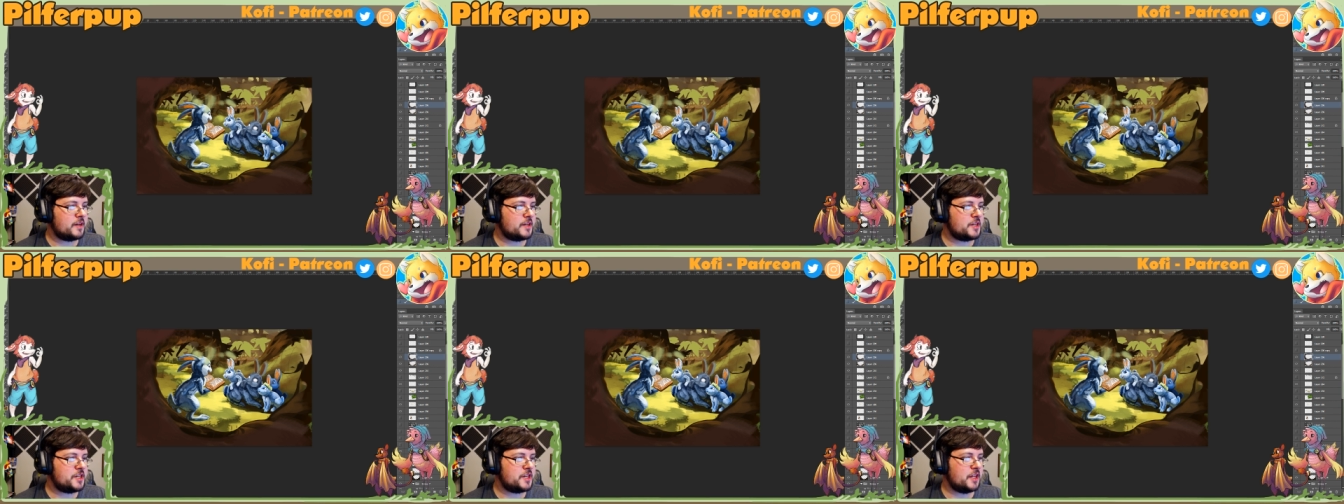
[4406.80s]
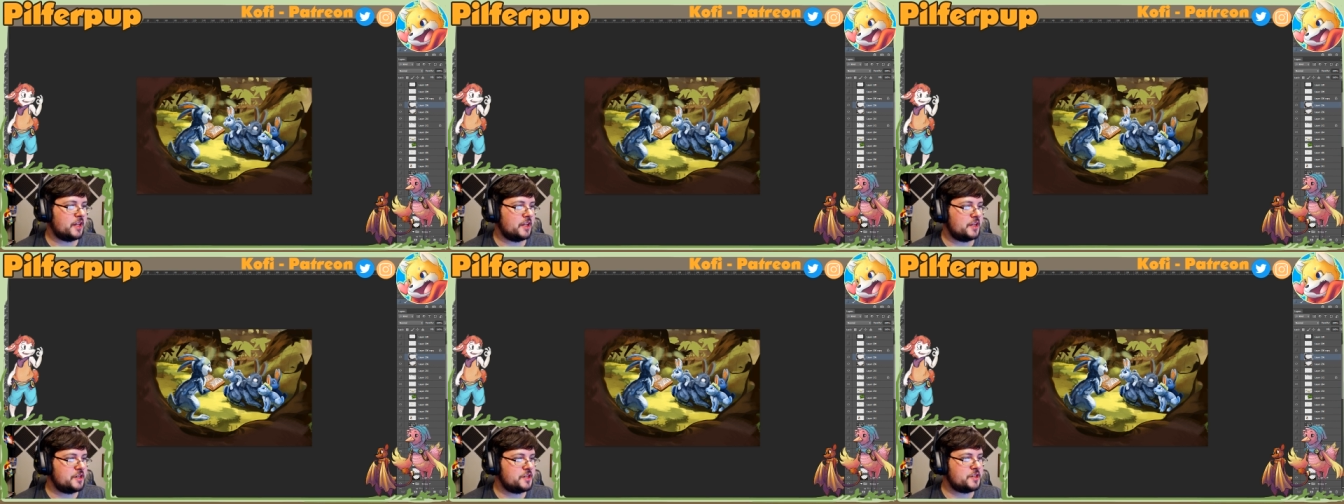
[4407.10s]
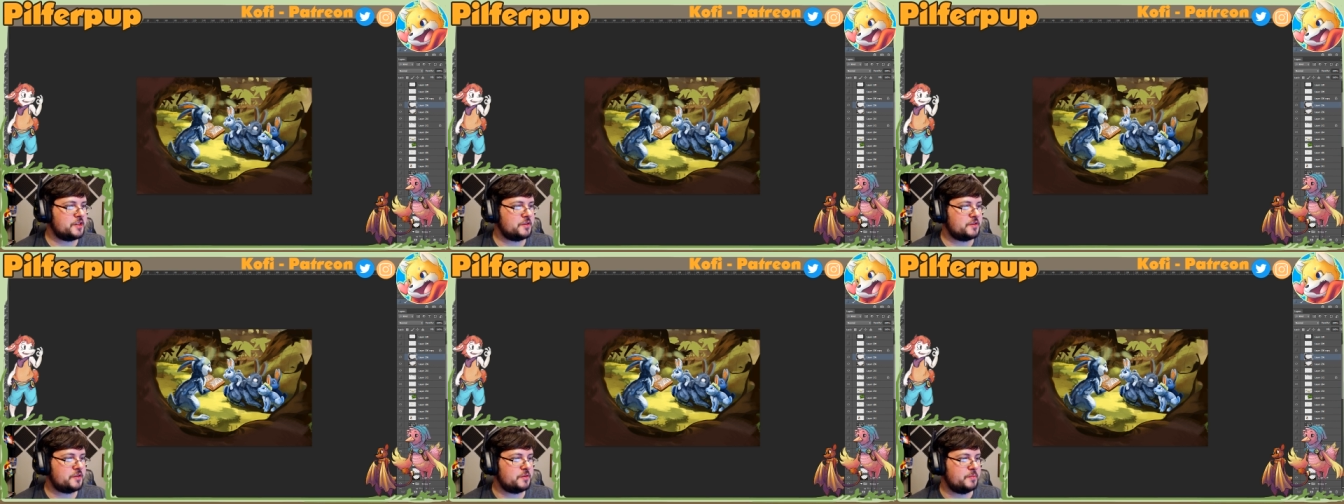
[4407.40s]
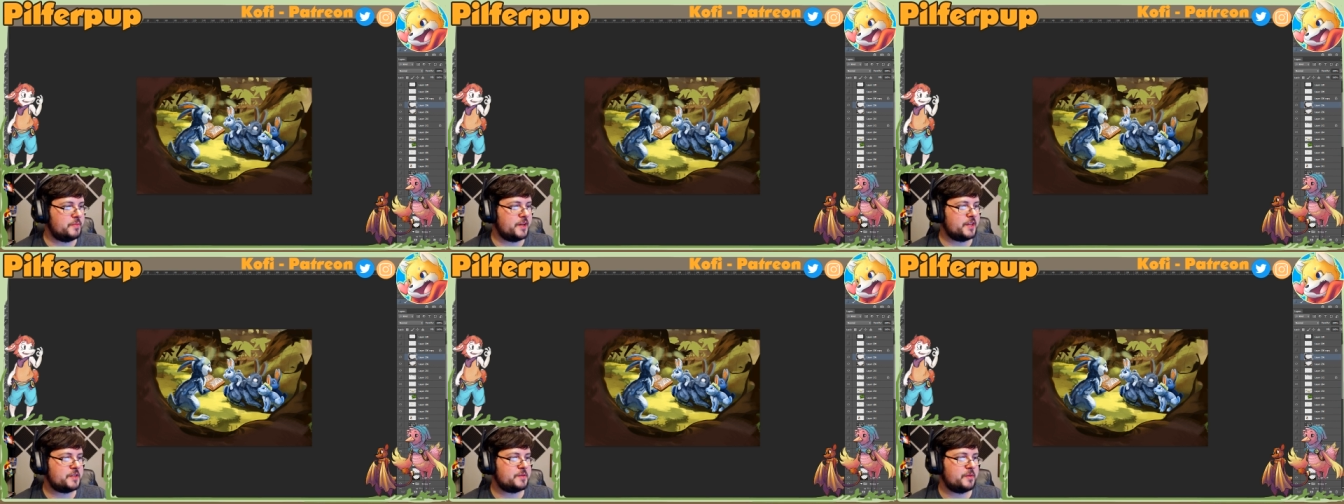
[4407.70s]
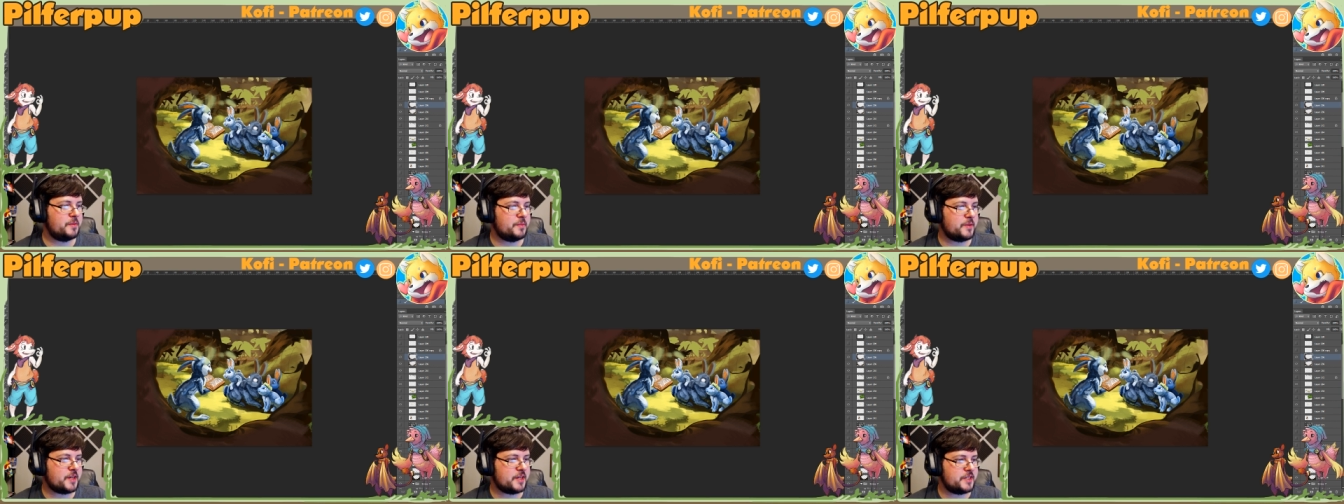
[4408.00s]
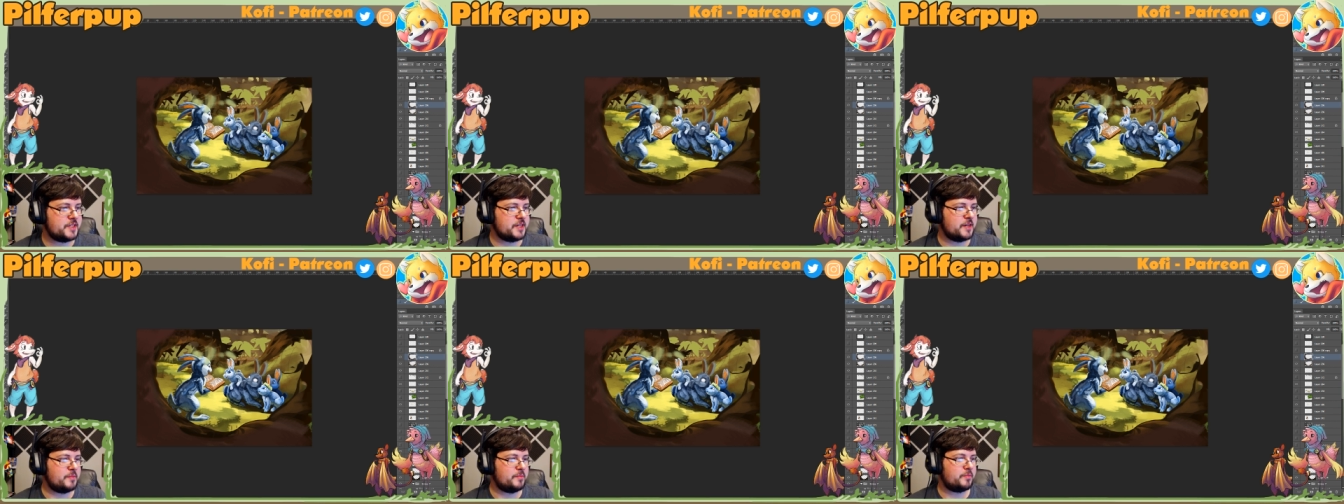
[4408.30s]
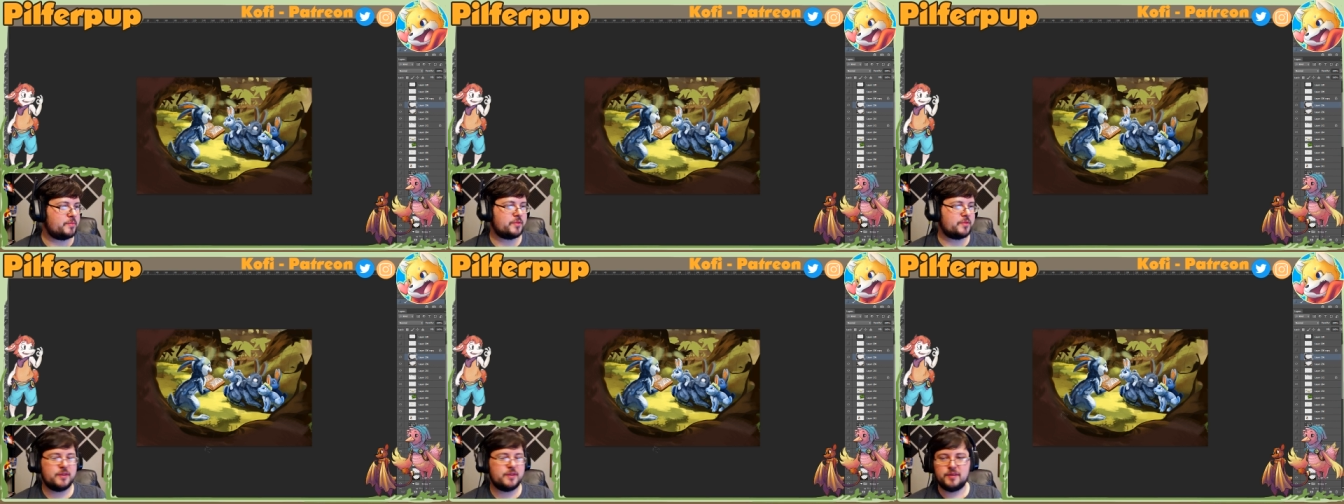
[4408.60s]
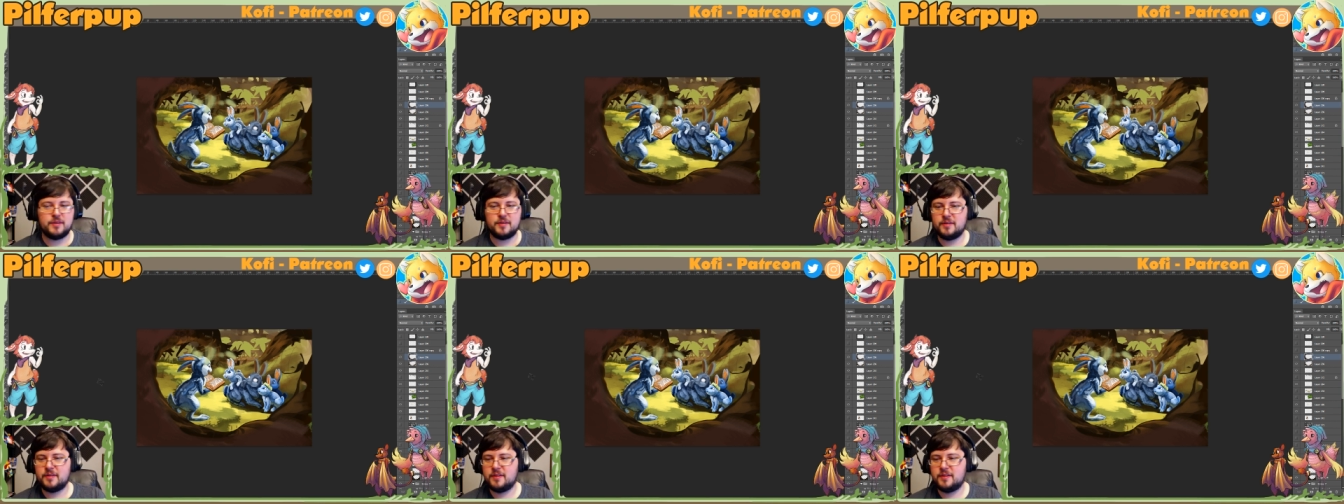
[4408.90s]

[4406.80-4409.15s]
Challenge YouTube baseball because I'm pro.